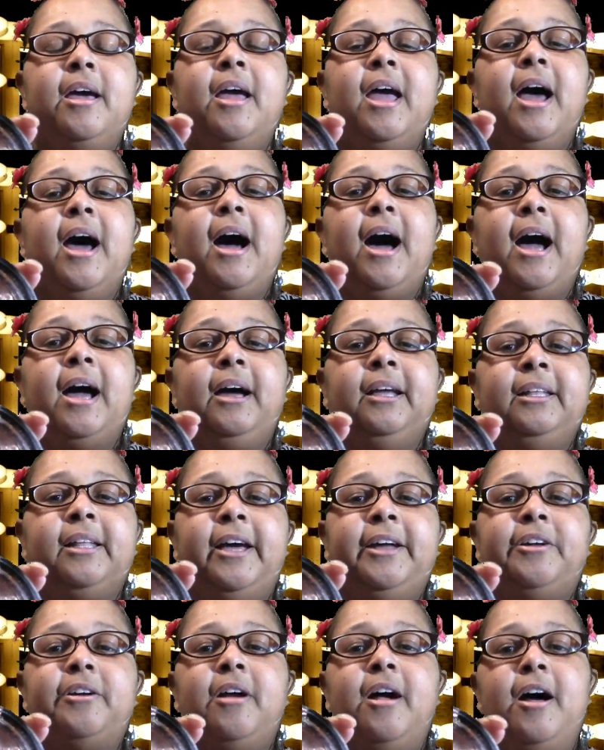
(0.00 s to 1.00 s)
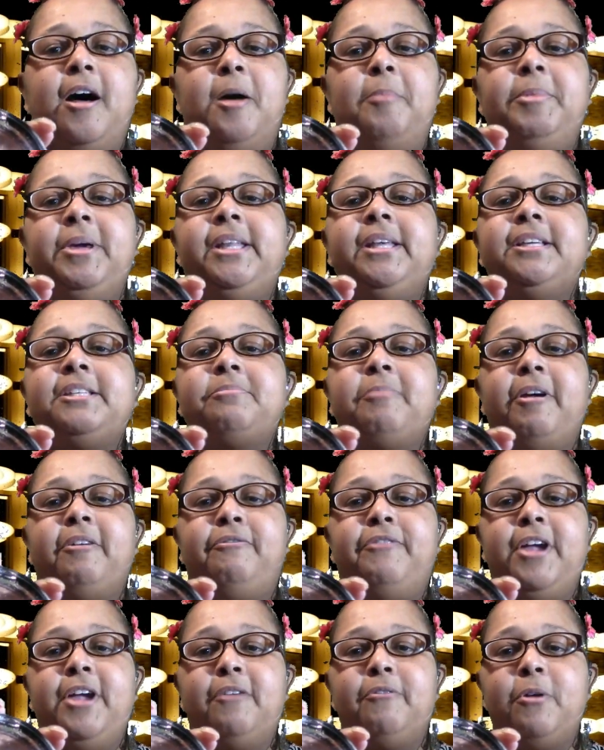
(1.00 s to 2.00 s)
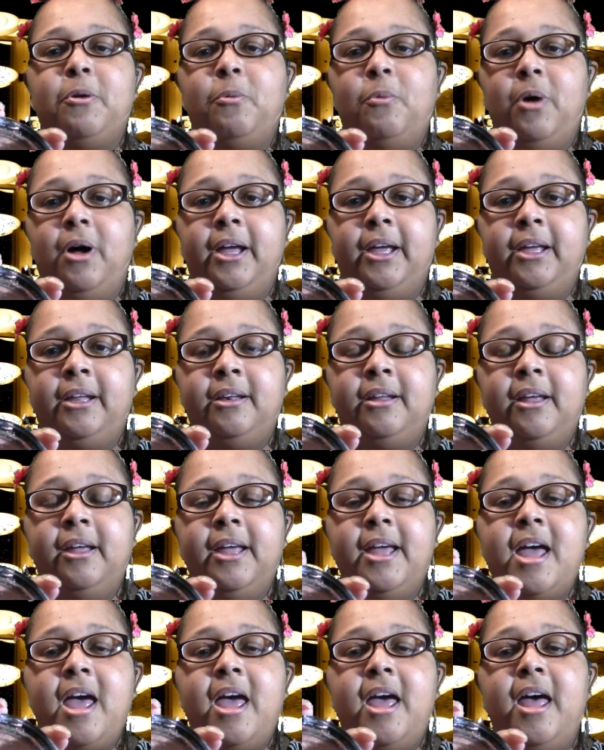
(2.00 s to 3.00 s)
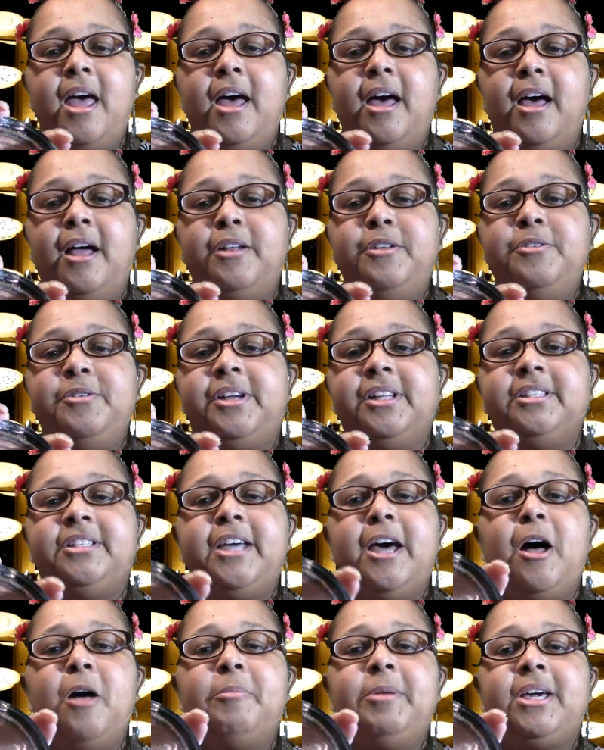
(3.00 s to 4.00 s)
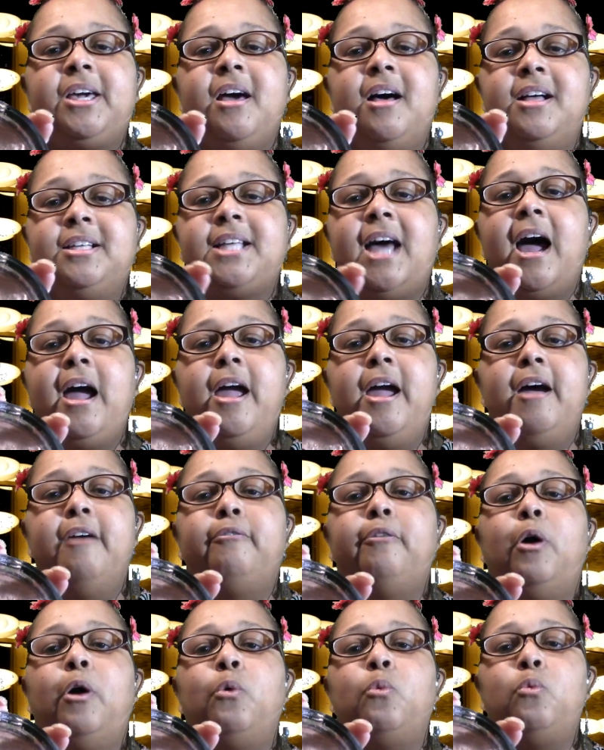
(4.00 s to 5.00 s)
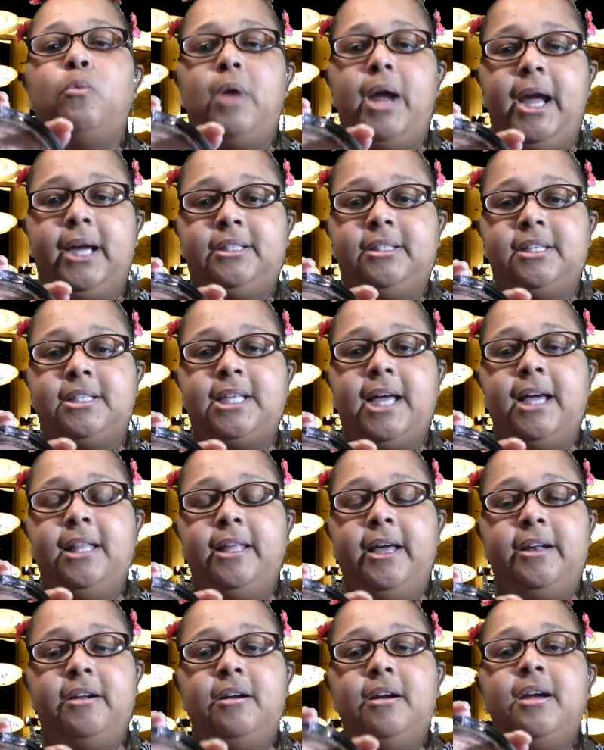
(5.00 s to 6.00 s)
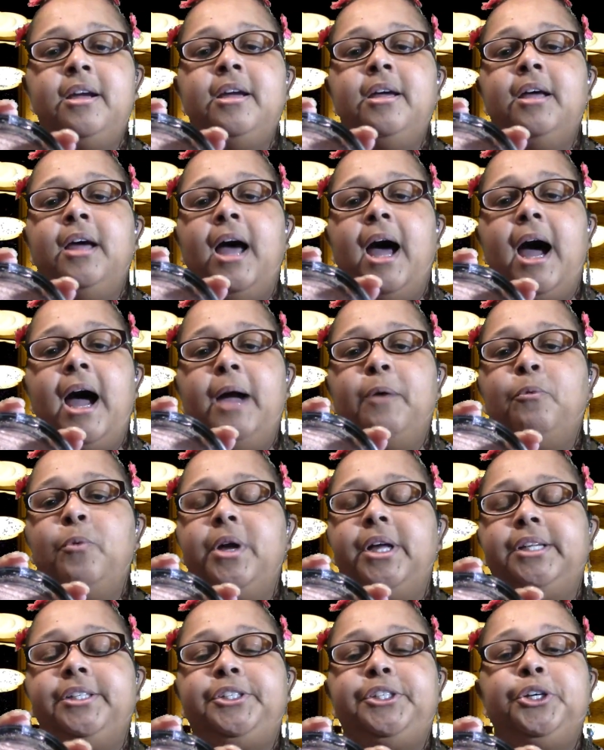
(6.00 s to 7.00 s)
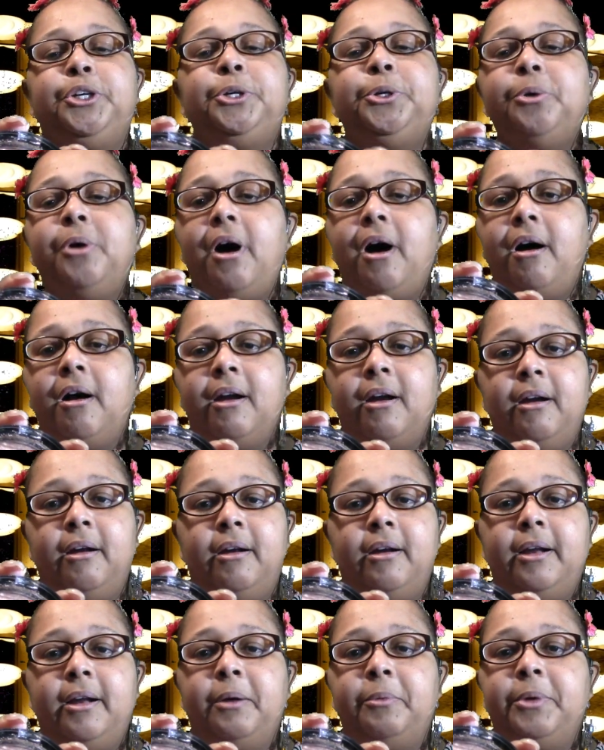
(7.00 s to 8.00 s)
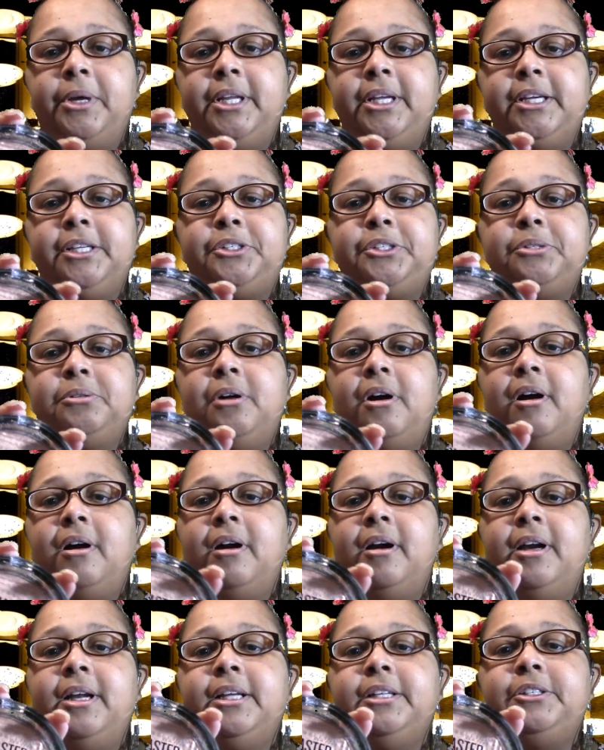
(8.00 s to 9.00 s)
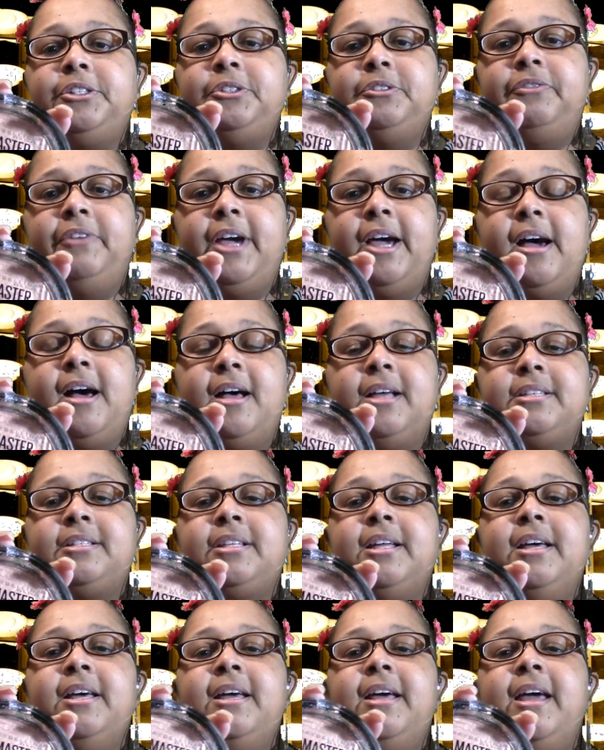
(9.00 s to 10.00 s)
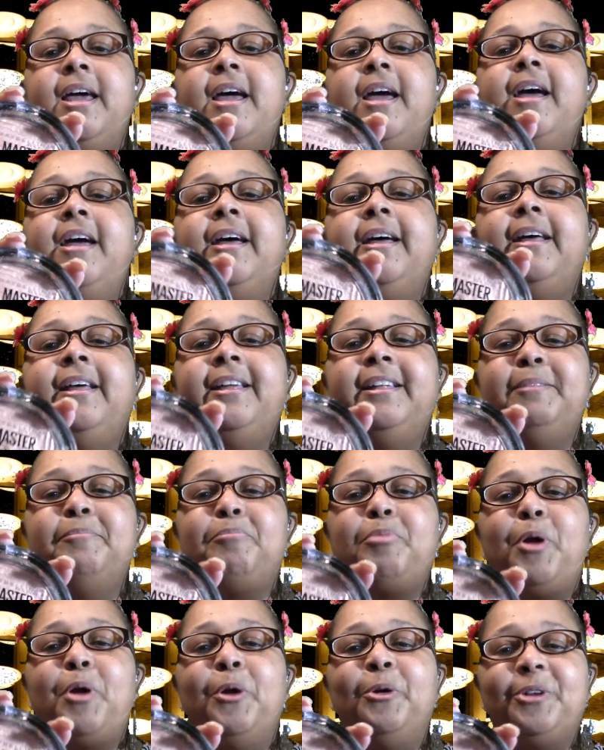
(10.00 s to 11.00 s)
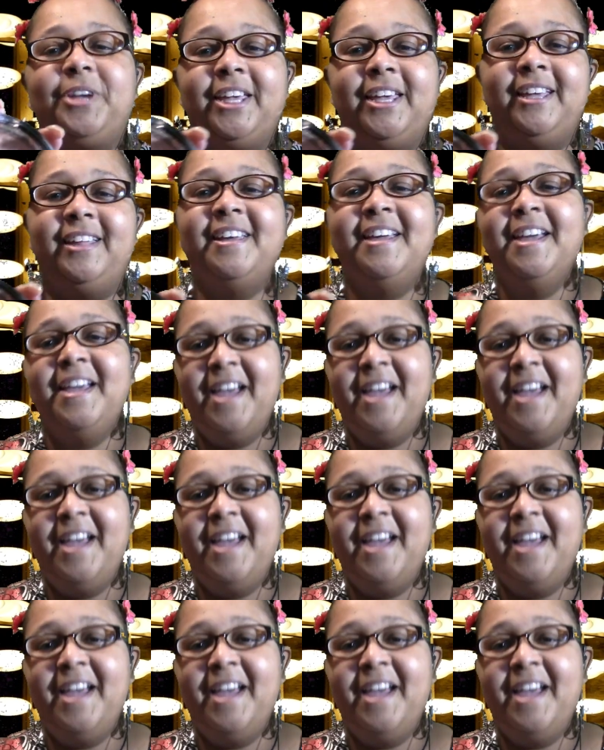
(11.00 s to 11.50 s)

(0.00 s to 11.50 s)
highlighter up. It is my favorite one, and you can tell because I have wrecked this highlighter. I went too hard. I went in too hard and too fast and broke it.